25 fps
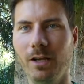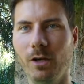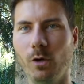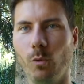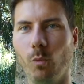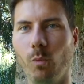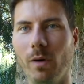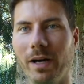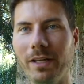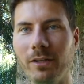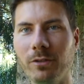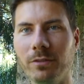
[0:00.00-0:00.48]

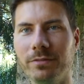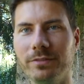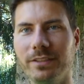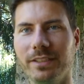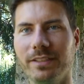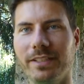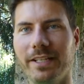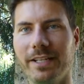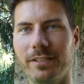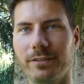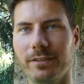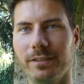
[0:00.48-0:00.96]
One of the
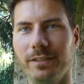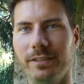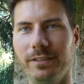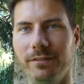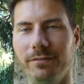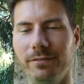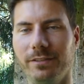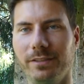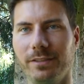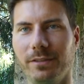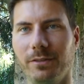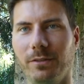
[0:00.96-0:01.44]

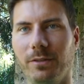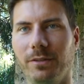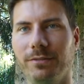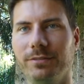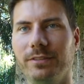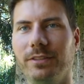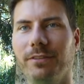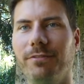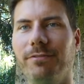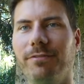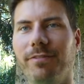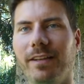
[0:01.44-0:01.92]
narratives of
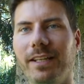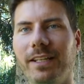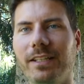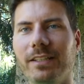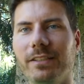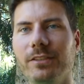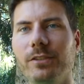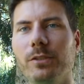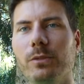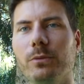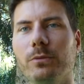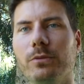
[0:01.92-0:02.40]
the
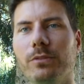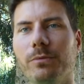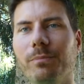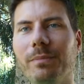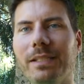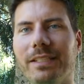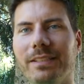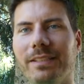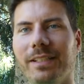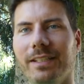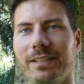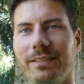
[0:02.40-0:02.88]
fake news
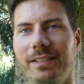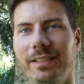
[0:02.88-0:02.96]
media